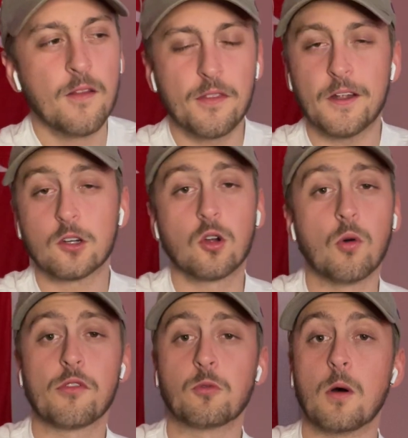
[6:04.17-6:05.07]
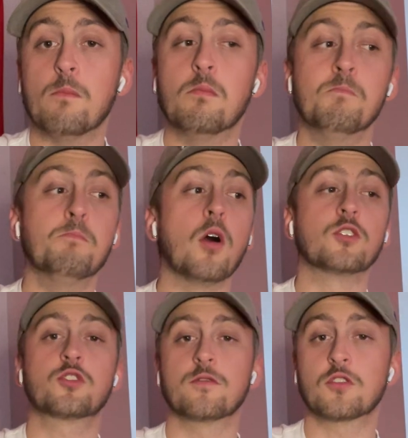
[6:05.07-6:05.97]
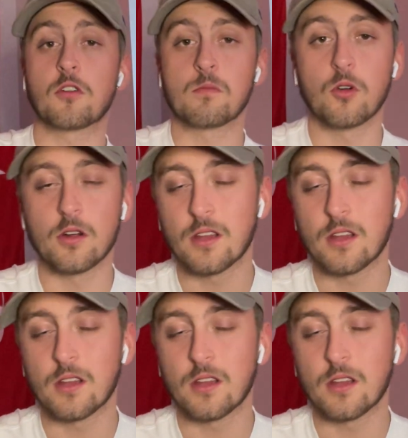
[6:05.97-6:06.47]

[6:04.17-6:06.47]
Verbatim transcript: they're going through a bunch of turmoil.